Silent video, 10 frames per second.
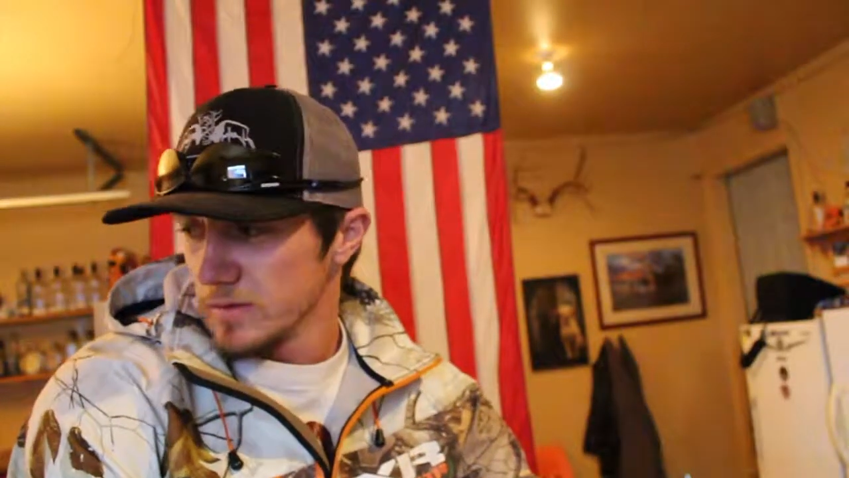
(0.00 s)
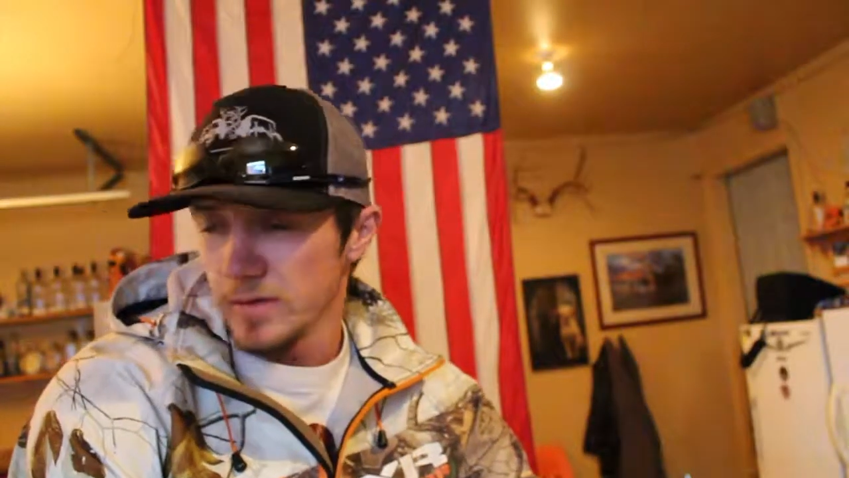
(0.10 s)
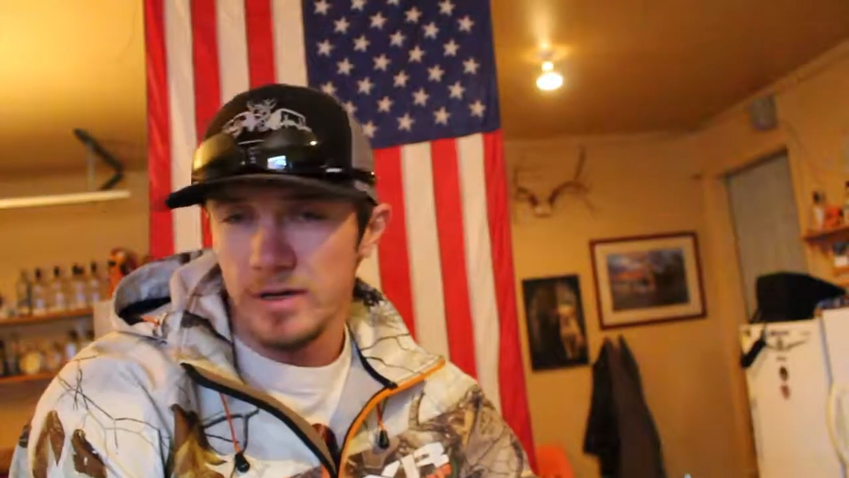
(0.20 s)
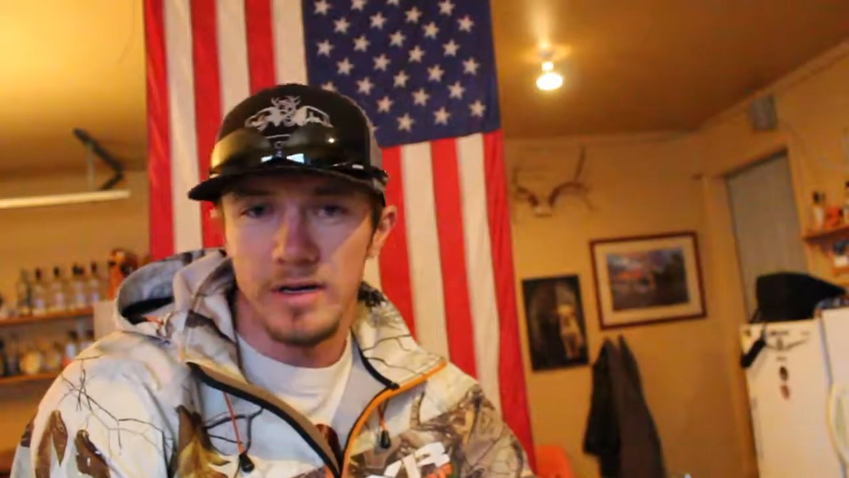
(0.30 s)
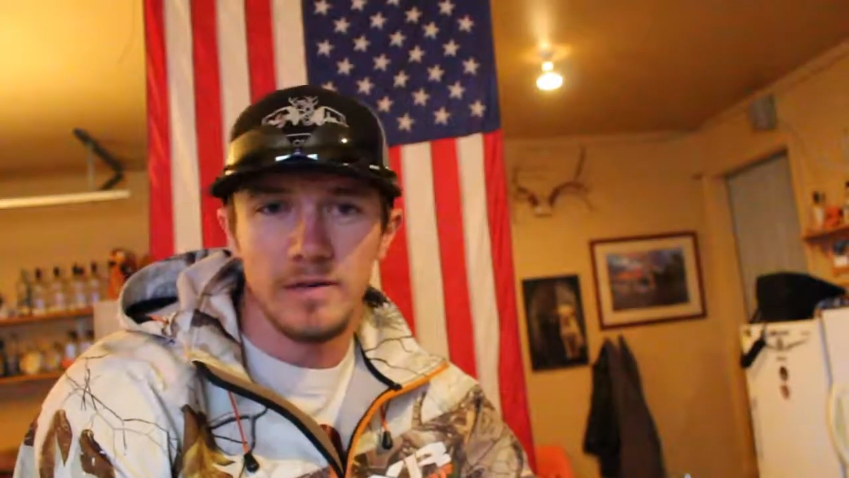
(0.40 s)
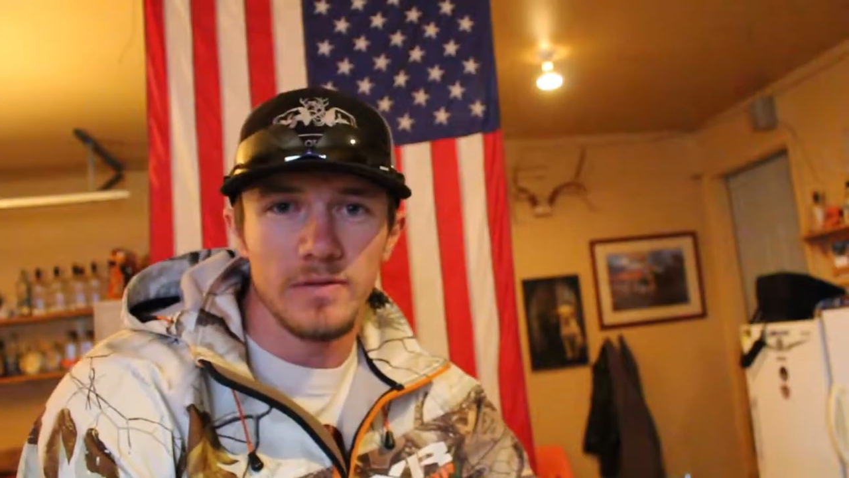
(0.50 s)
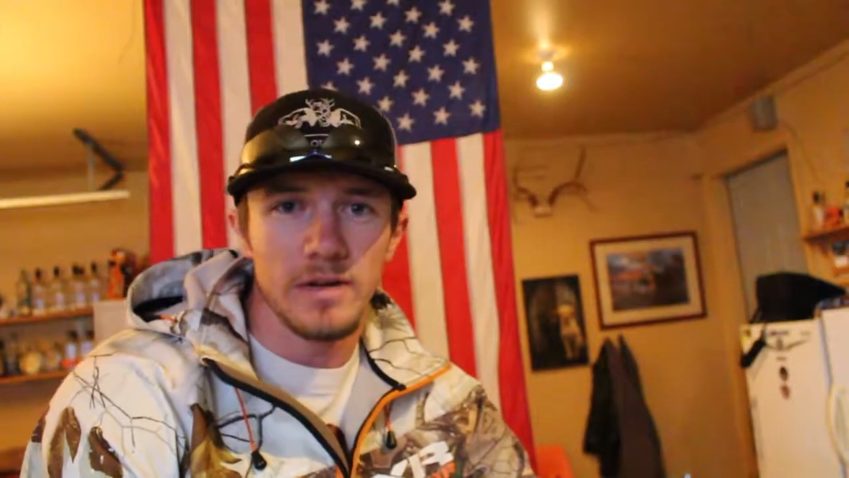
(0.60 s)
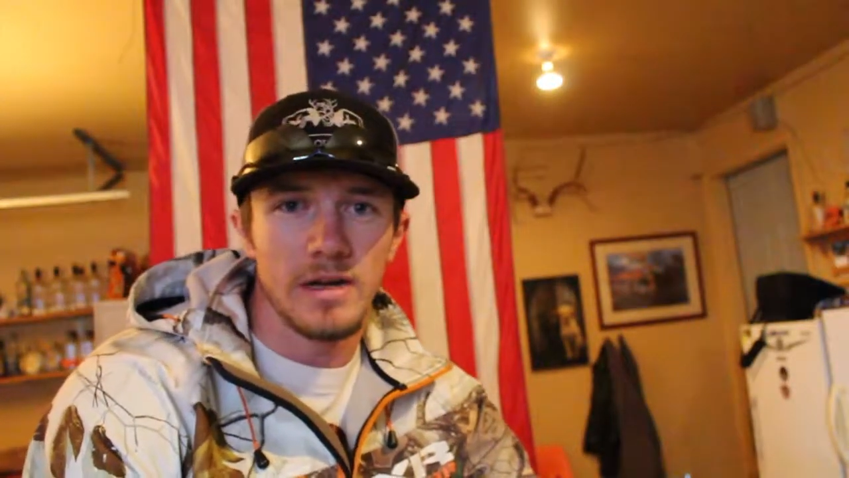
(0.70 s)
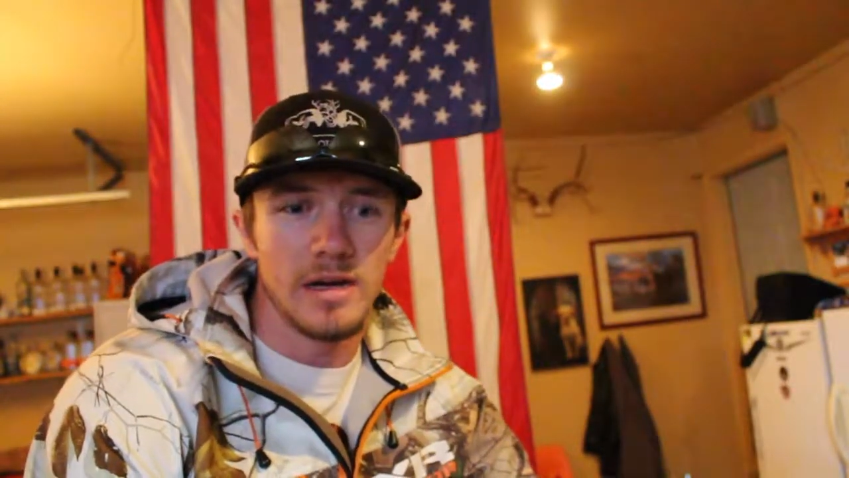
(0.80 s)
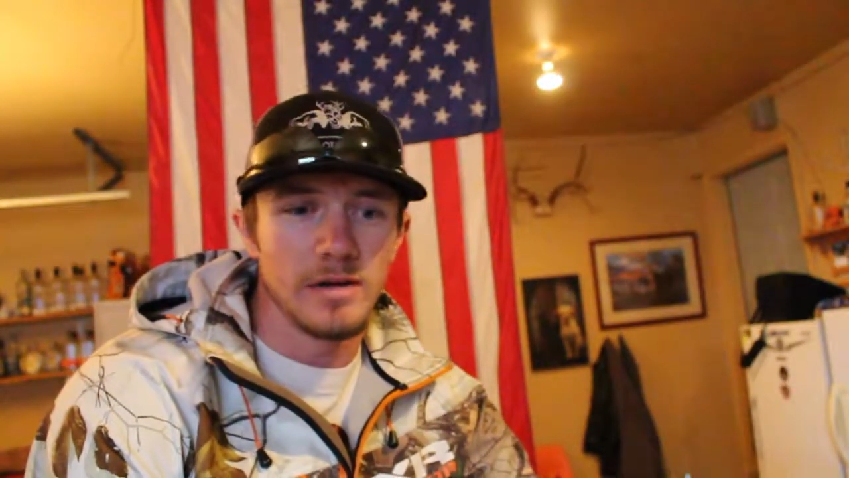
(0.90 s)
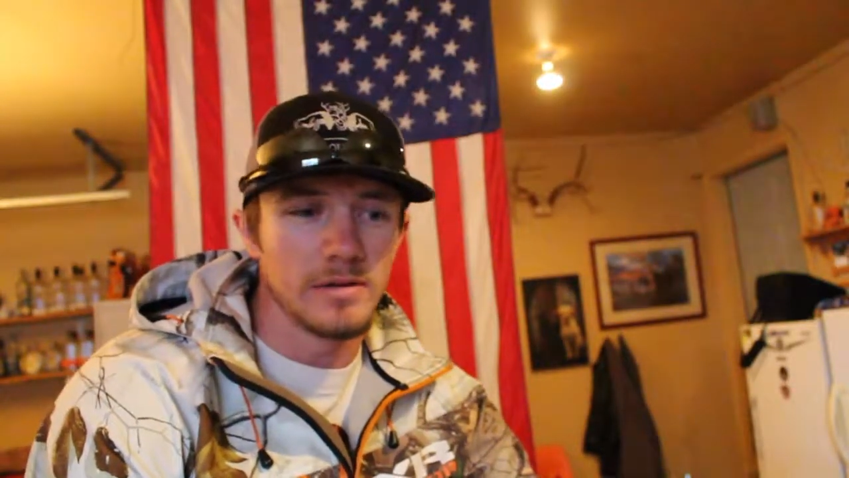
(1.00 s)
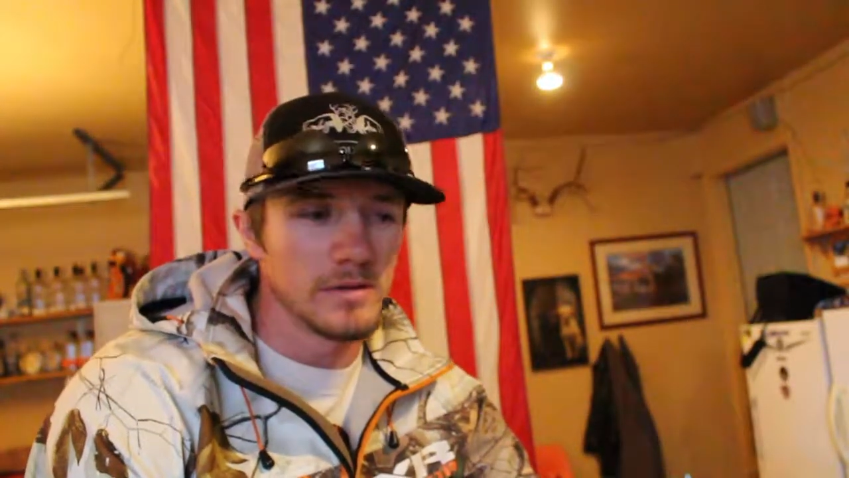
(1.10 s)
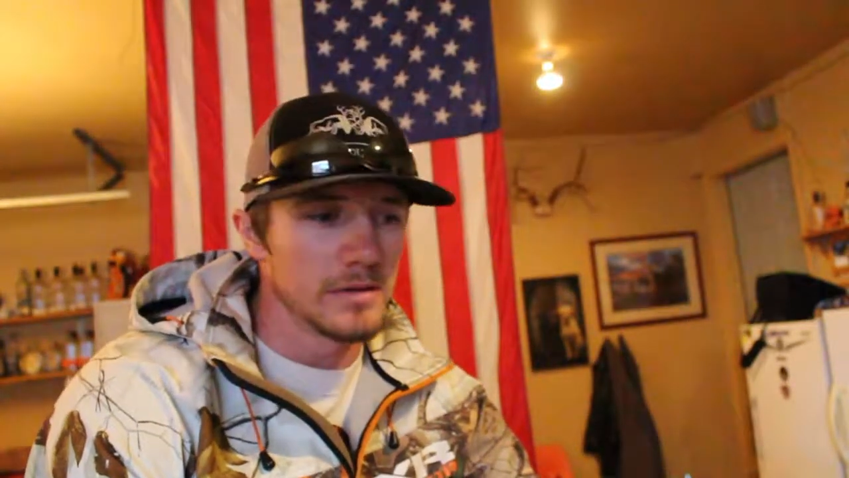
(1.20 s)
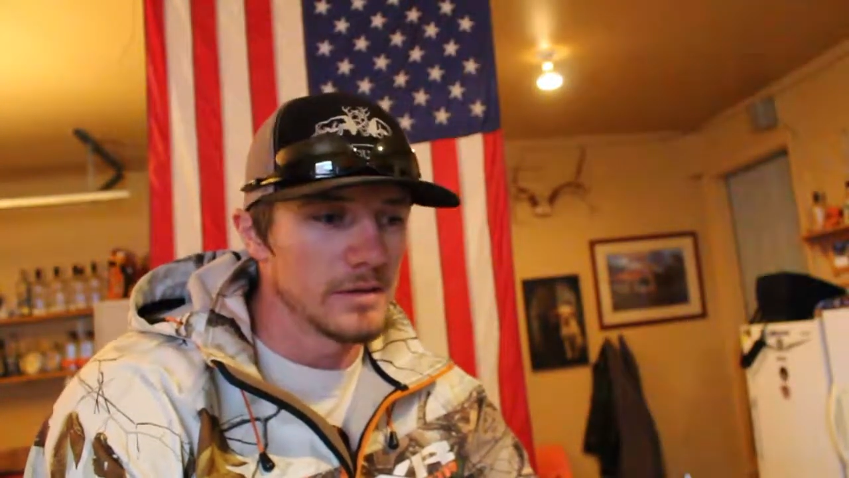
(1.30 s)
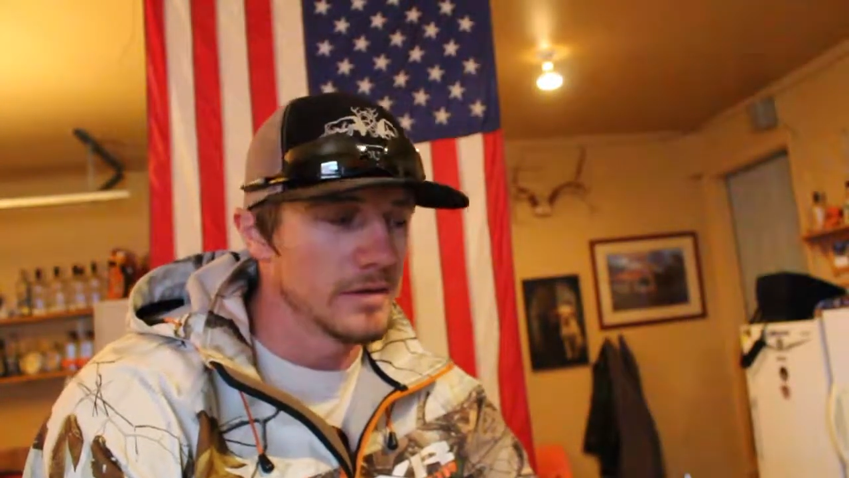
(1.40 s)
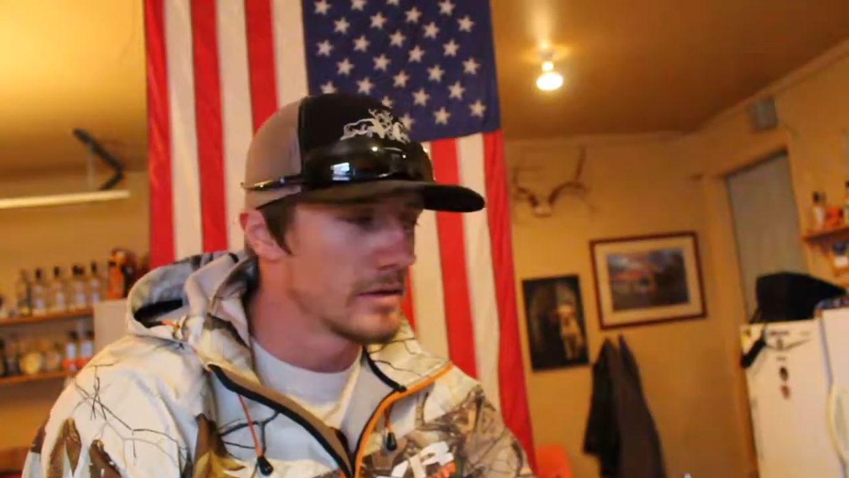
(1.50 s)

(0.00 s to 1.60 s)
away I have laying out, and